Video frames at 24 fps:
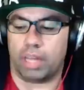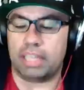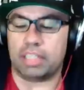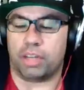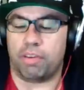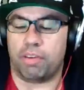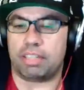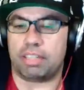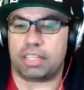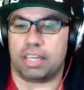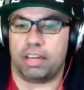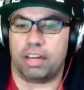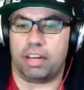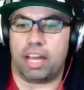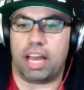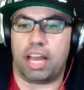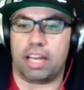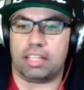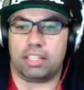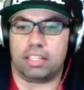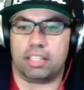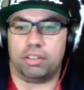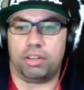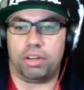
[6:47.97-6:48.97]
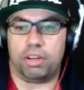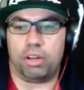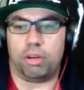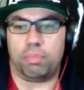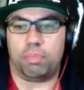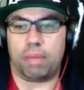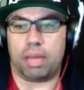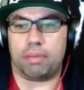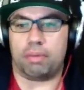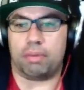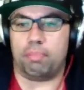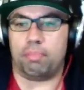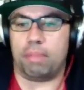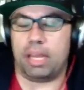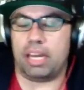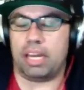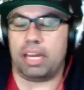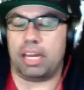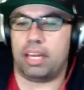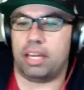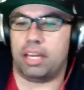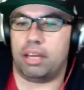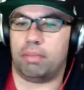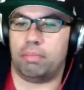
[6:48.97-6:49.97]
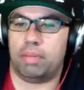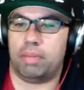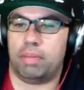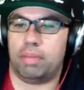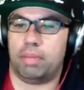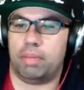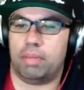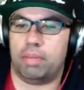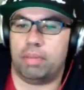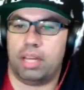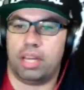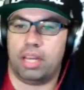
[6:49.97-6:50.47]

He's always there. Yeah, so you'll be able to meet him.